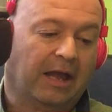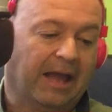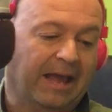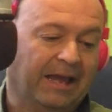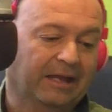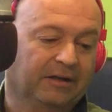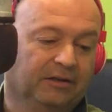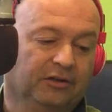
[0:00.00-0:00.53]

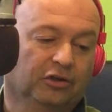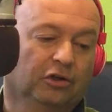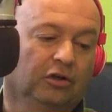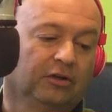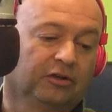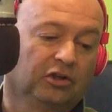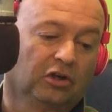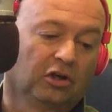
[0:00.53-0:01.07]
And
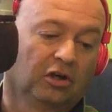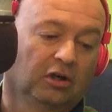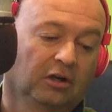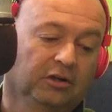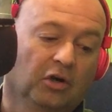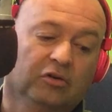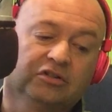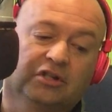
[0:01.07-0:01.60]

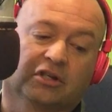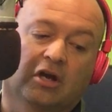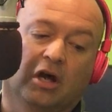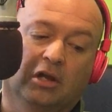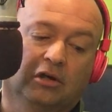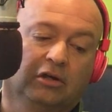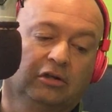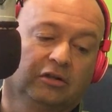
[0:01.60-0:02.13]
you're notice the
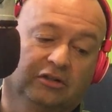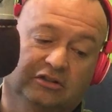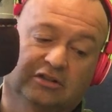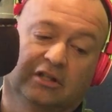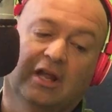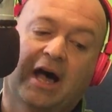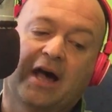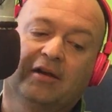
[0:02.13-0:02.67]
color. There's
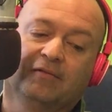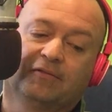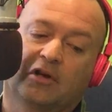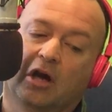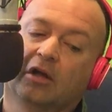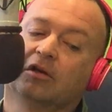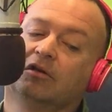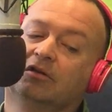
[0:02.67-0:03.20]
a lot of
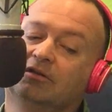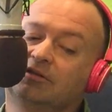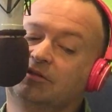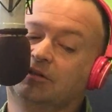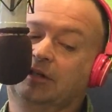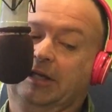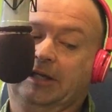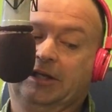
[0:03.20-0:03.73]

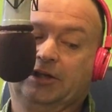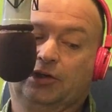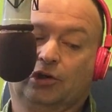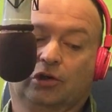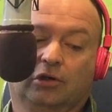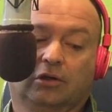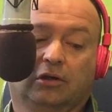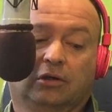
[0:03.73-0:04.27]
colors in
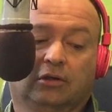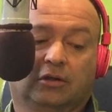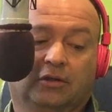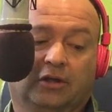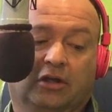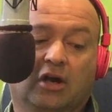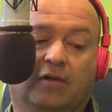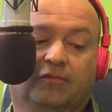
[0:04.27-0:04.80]

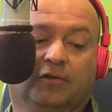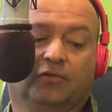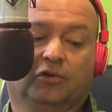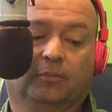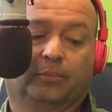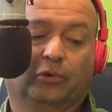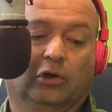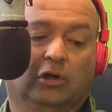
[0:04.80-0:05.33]
the cover of
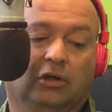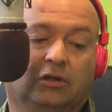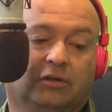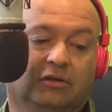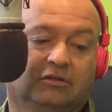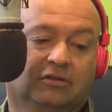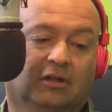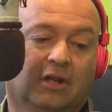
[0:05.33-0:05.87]
your book.
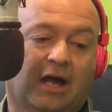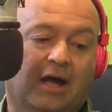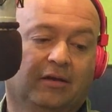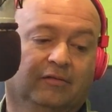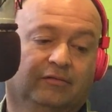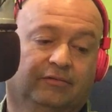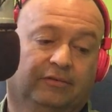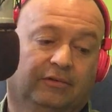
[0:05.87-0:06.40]
There's a
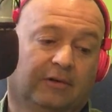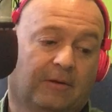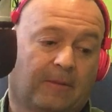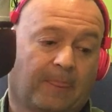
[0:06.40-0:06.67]
lot of